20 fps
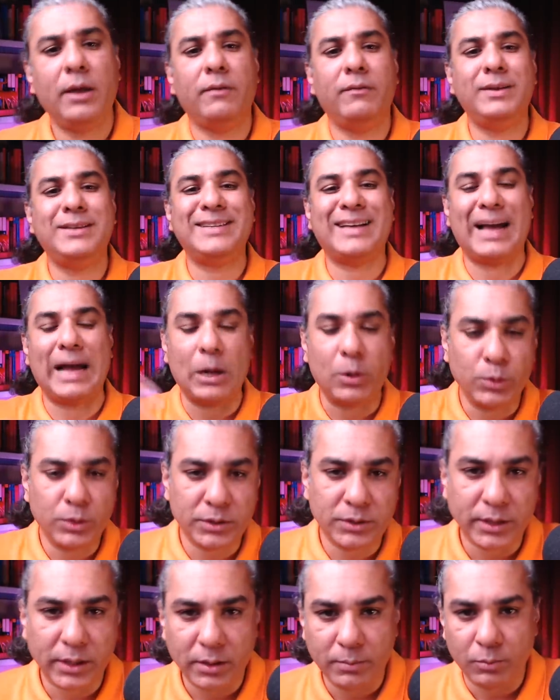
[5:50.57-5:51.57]
which
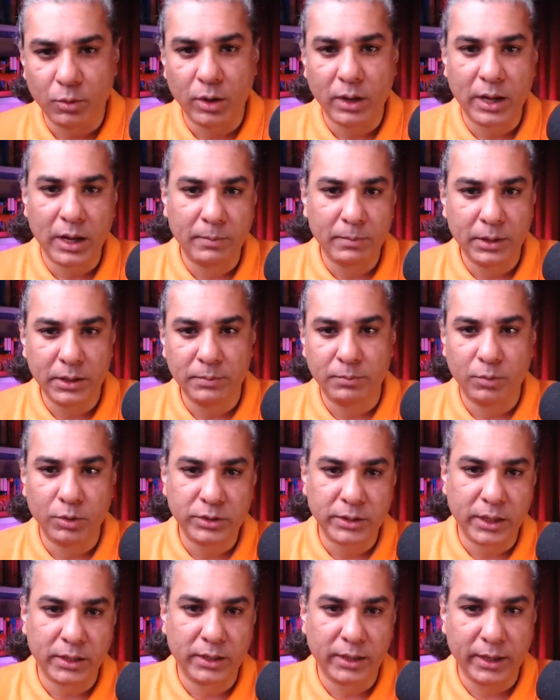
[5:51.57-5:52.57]
ousted Mohammad
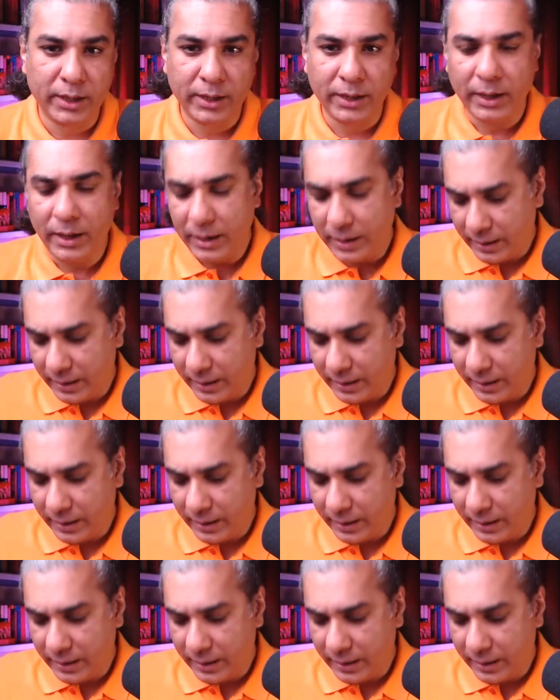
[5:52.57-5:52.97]
Mossadegh